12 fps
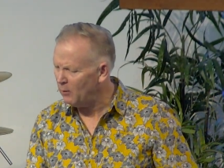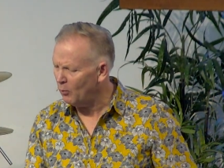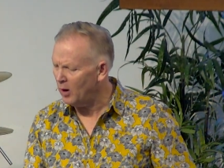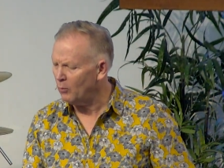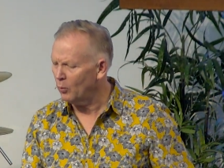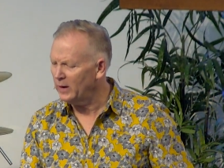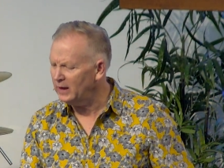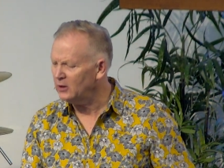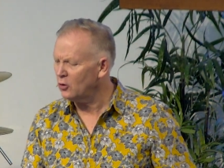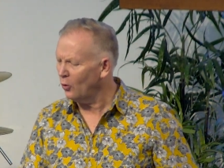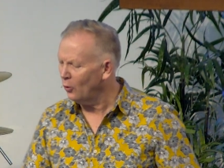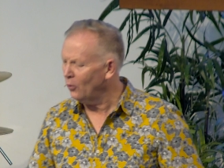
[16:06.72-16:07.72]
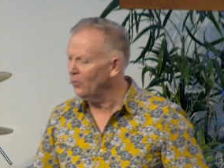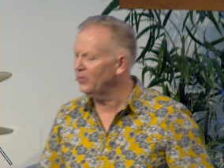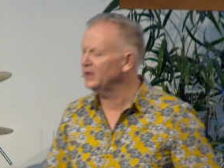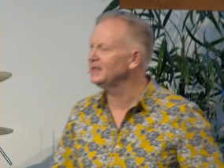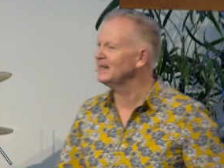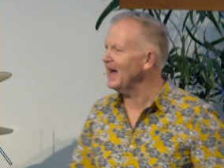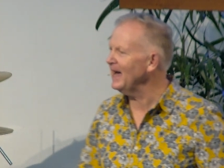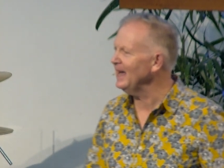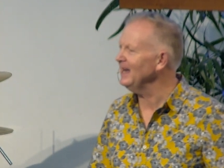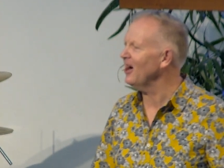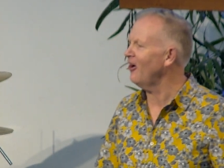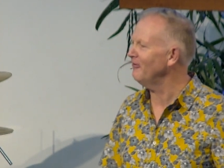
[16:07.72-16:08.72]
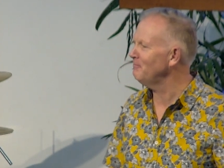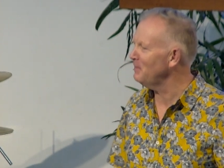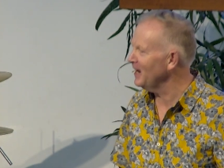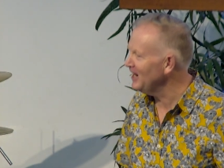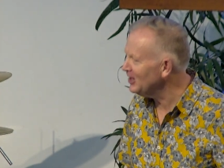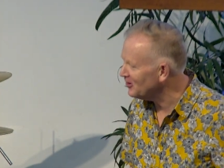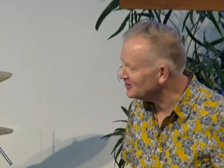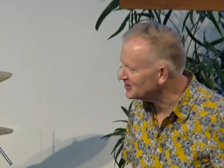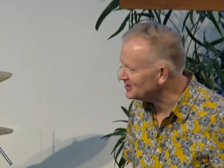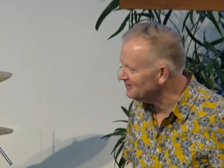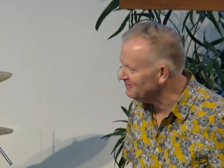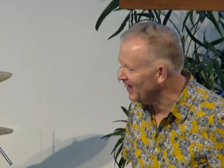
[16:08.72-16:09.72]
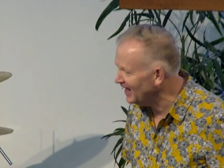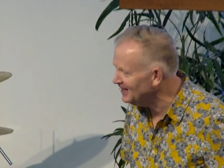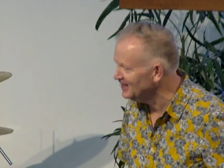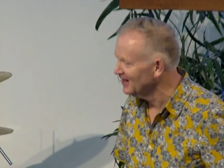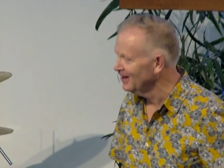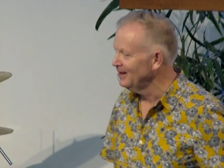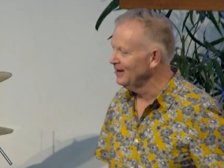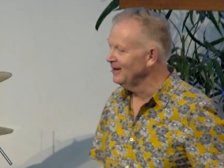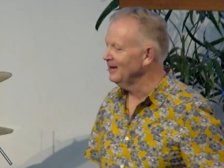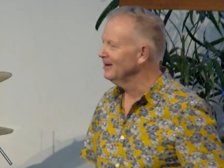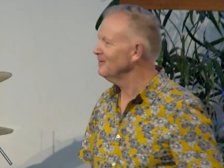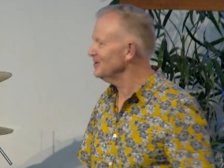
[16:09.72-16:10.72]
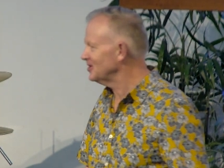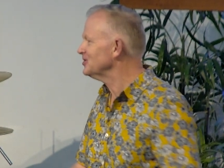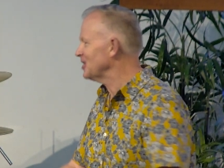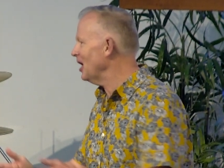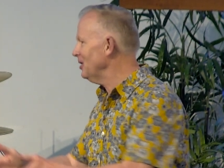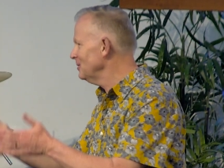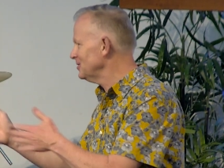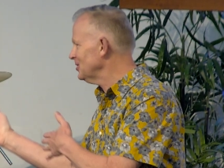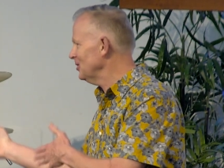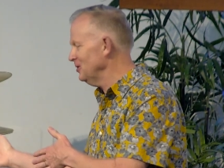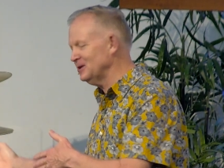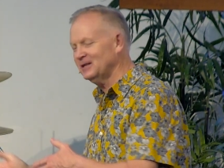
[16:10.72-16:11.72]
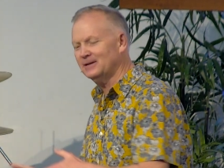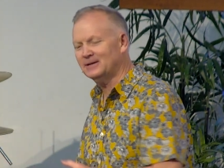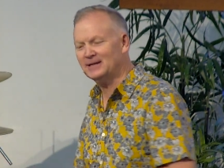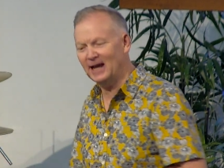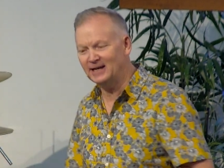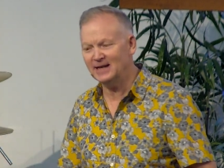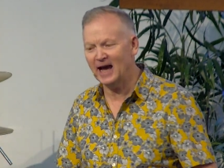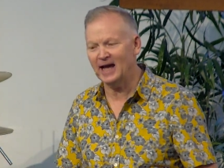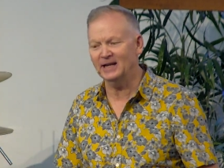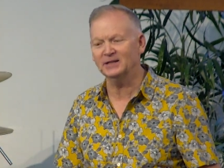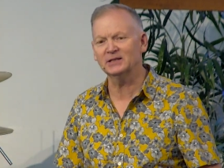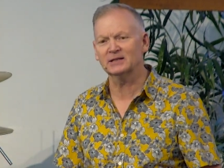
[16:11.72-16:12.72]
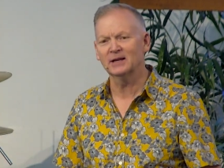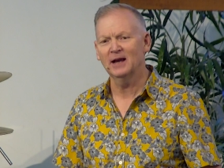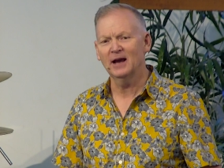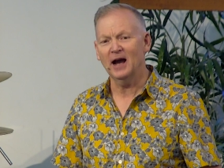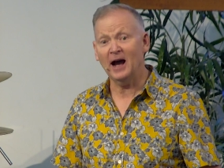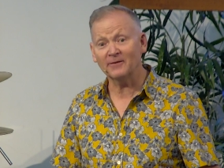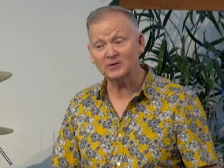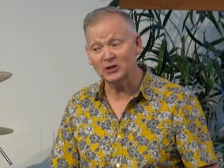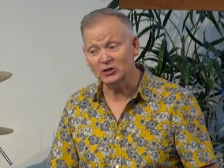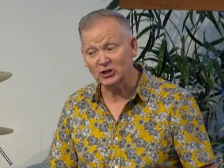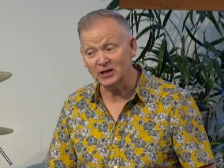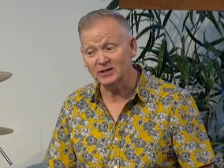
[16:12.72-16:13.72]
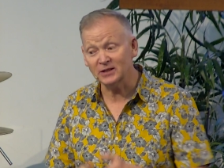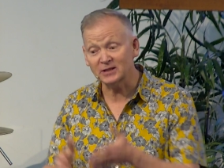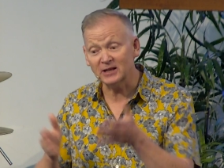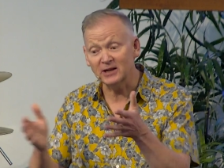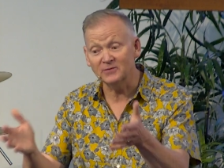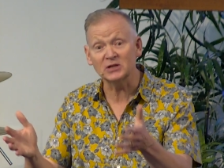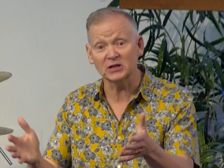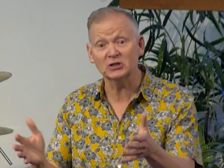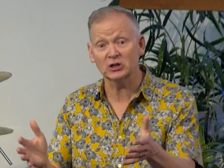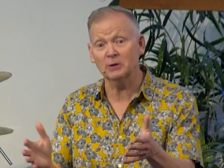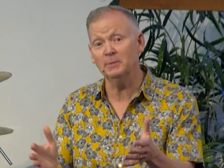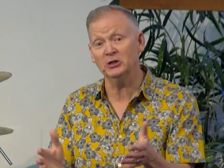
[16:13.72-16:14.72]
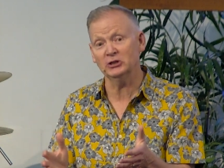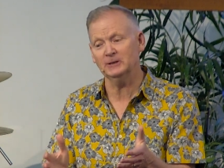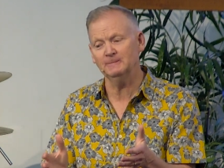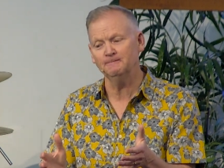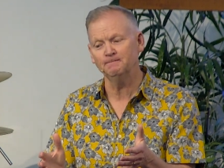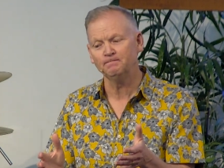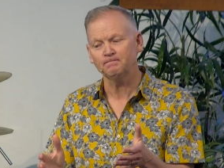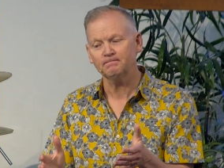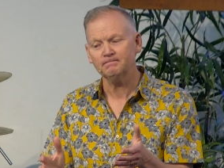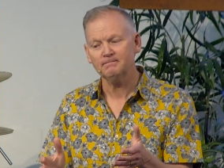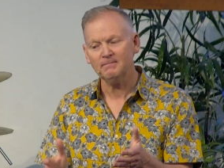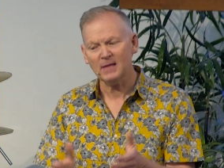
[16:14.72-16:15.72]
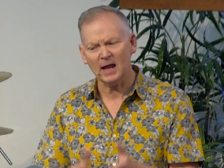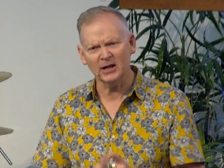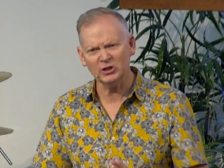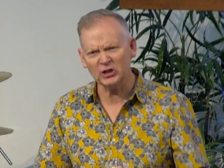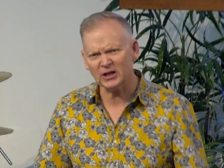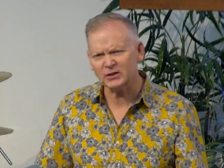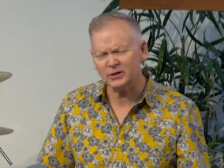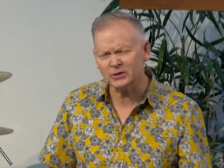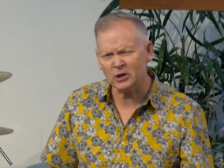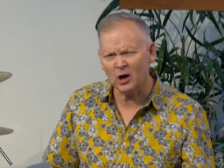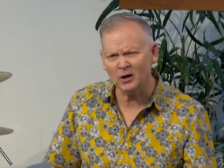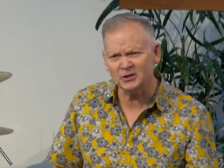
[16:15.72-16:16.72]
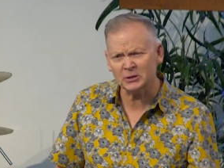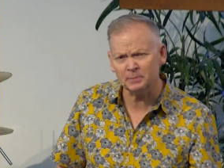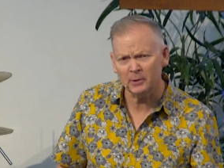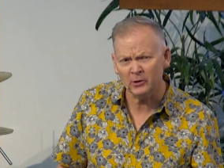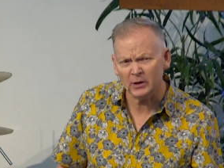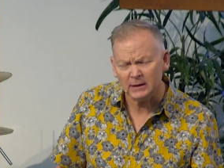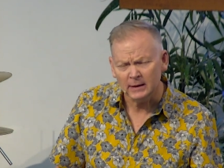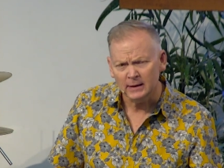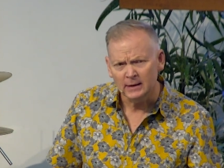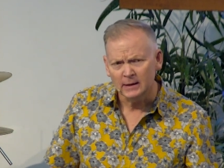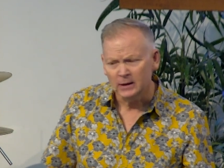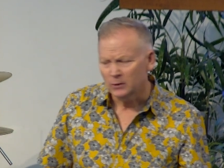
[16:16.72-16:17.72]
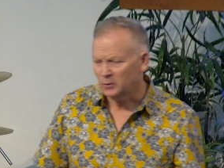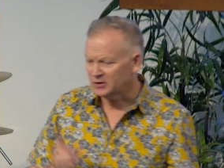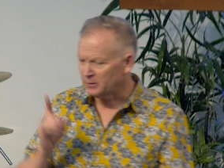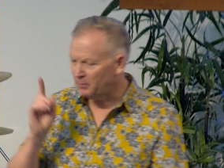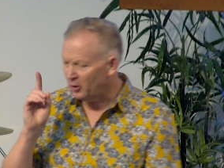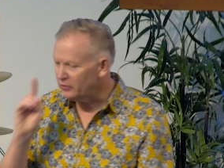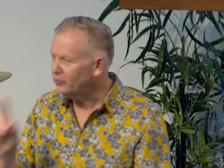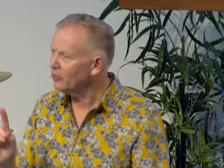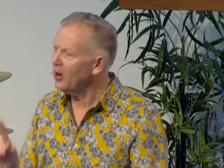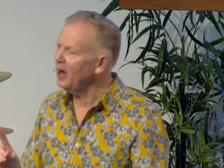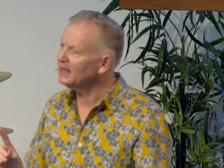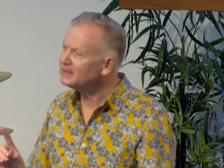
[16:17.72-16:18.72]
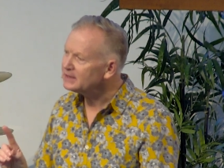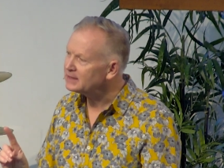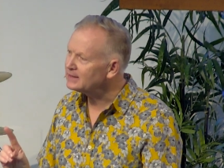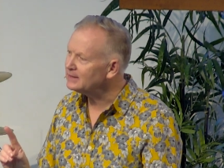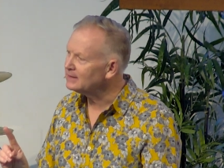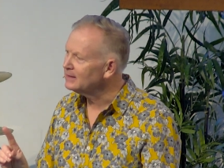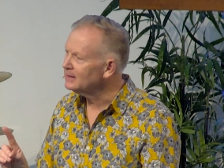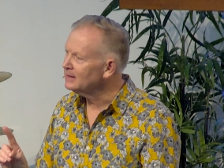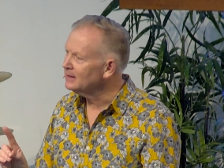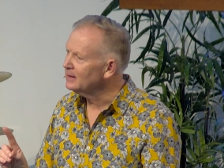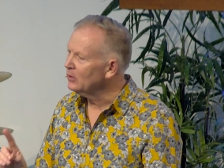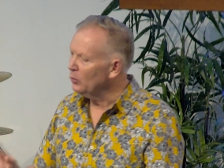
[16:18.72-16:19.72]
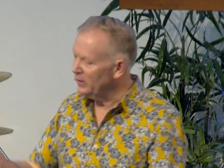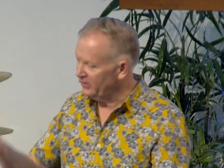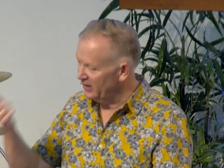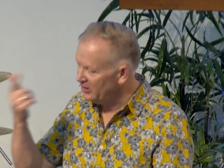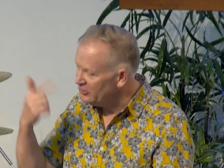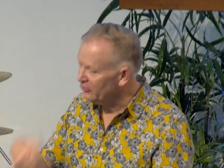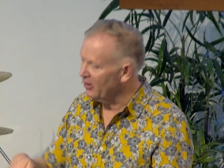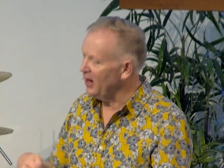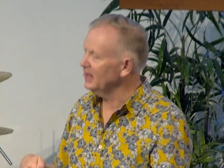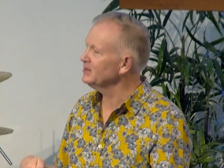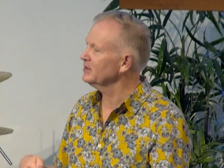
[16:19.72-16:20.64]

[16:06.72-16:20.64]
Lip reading: what we call the day of Pentecost event, which is going to occur 10 days after Jesus gives this commission. And just as God's Spirit was upon Christ, within Christ,